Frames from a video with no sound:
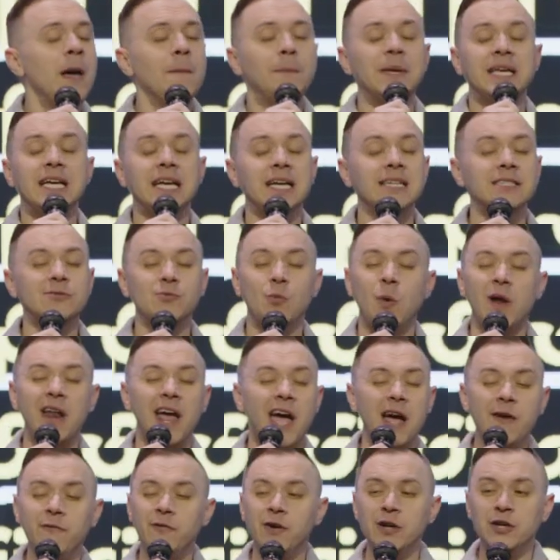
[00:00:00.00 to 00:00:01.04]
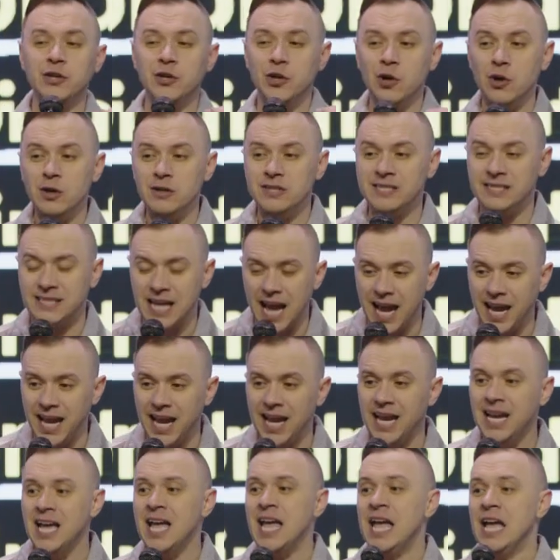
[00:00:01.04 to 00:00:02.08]
because whatever you're
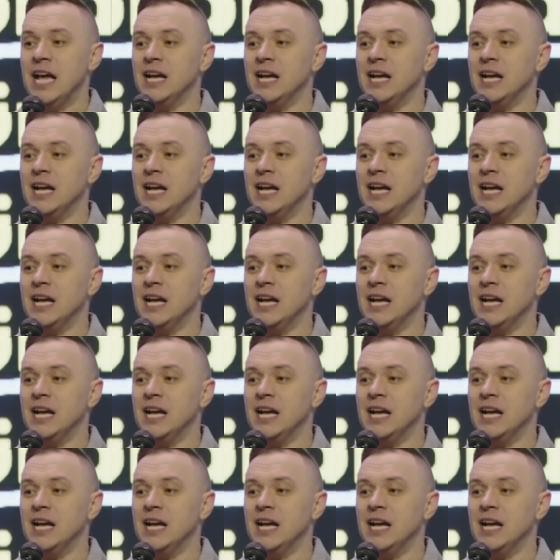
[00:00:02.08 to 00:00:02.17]
saying